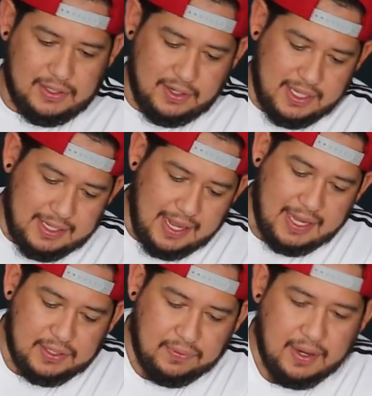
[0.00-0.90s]
so the
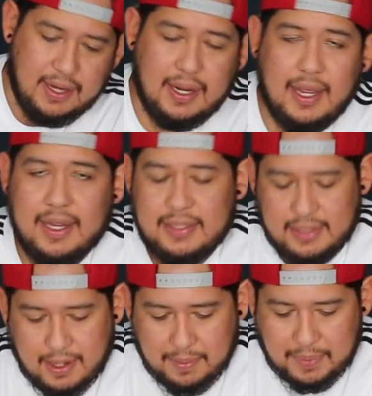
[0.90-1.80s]
next one
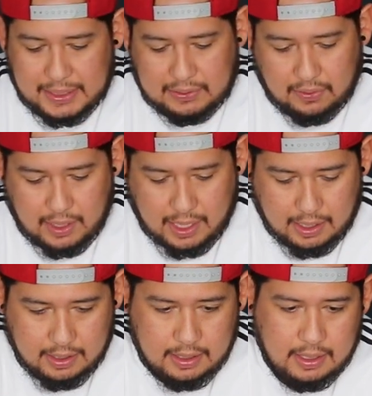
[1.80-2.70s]
is
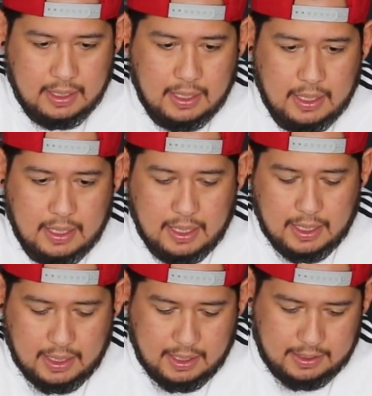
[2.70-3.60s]
Victoria.
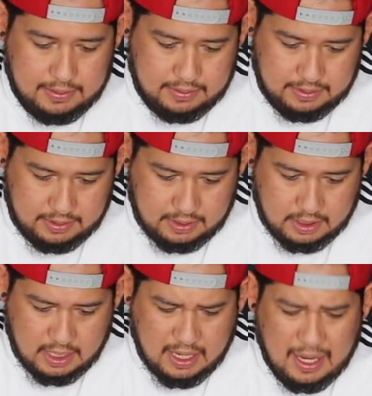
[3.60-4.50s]
I
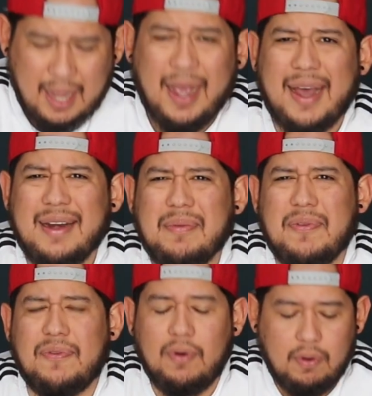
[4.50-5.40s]
had it
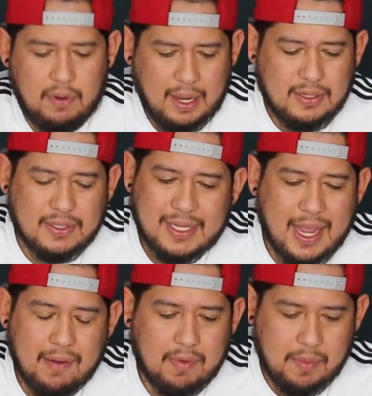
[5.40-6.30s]
before, I just
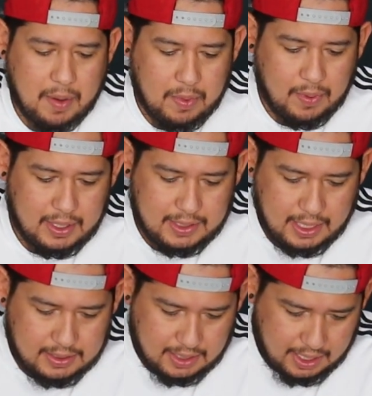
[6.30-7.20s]
can't remember what it
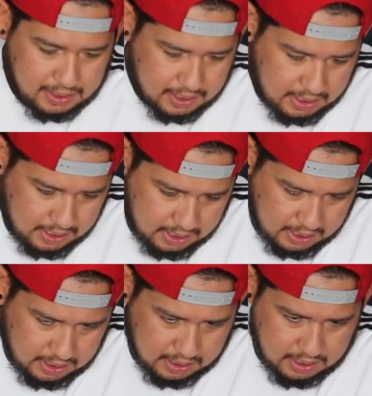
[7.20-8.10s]
tastes like.
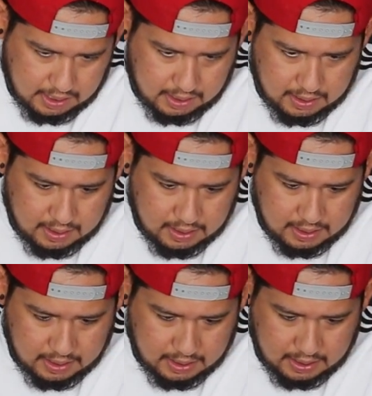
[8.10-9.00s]
It's
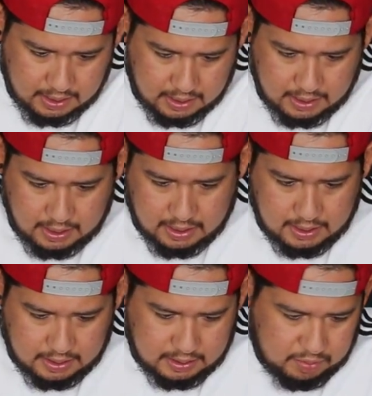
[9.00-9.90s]

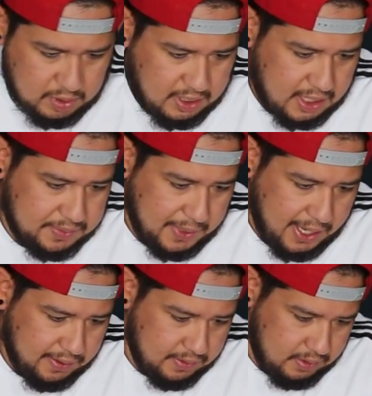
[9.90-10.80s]
a pretty nice
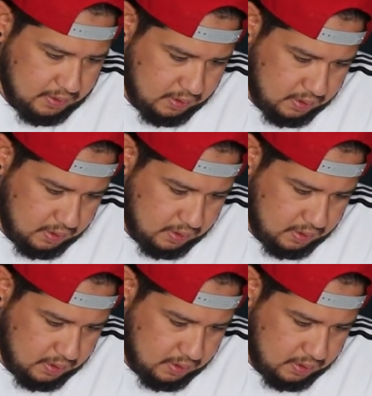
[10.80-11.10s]
bottle.